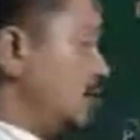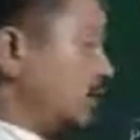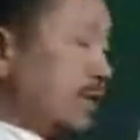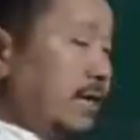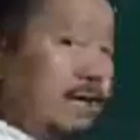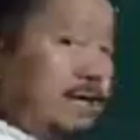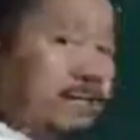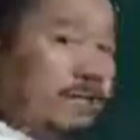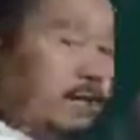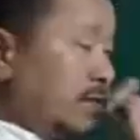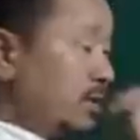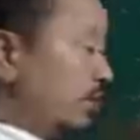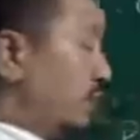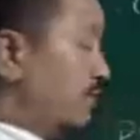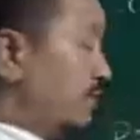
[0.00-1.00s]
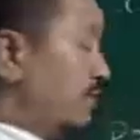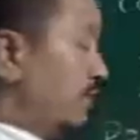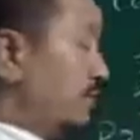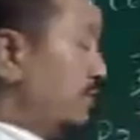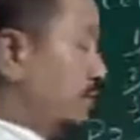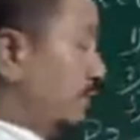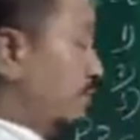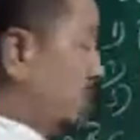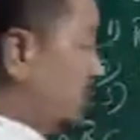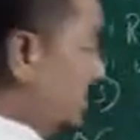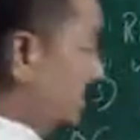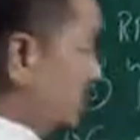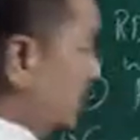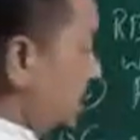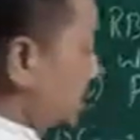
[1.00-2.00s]
okay, 1 cubic millimeter of
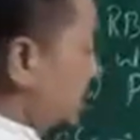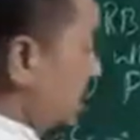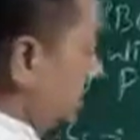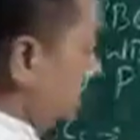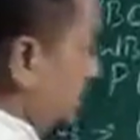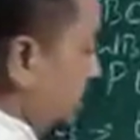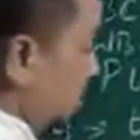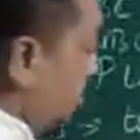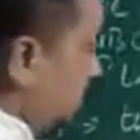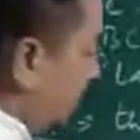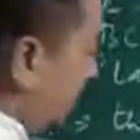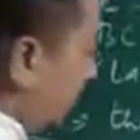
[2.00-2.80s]
blood, you